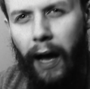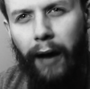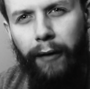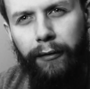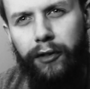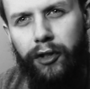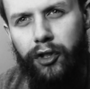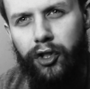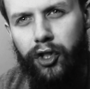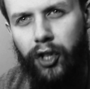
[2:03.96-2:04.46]

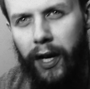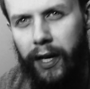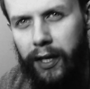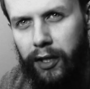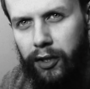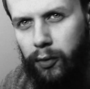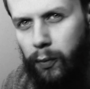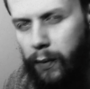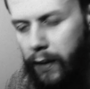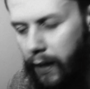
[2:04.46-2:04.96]
have to
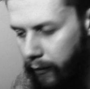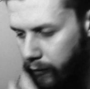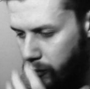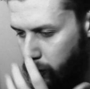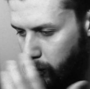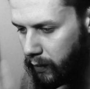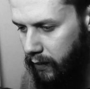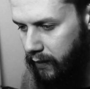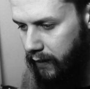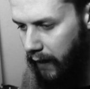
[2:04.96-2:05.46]
change, we have
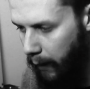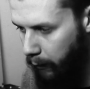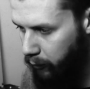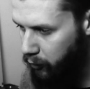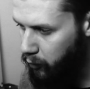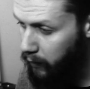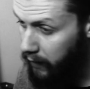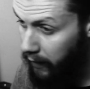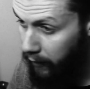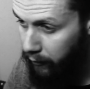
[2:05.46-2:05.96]
to
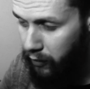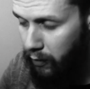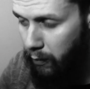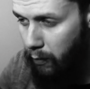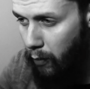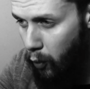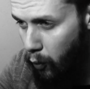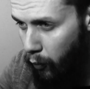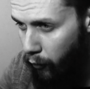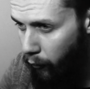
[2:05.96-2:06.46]
adapt, we have to
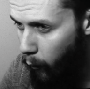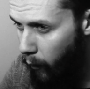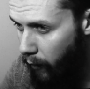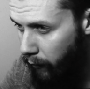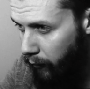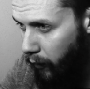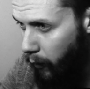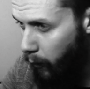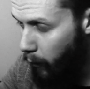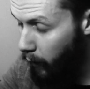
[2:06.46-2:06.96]
move
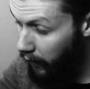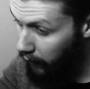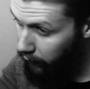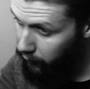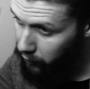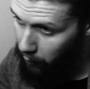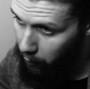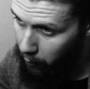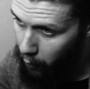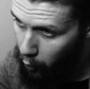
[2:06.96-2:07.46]
with them, we have
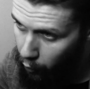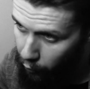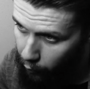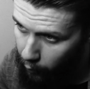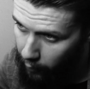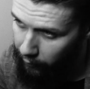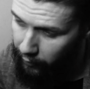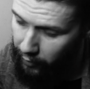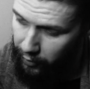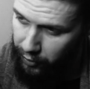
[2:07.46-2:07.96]
to move
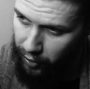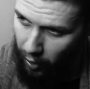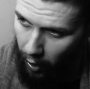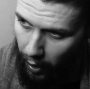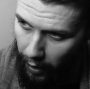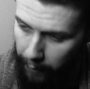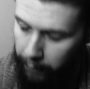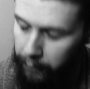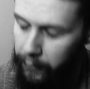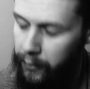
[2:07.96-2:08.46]
with the
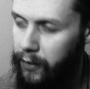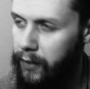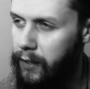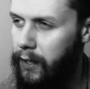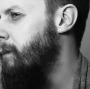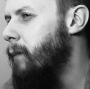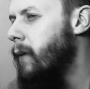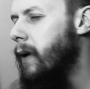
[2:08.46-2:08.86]
times.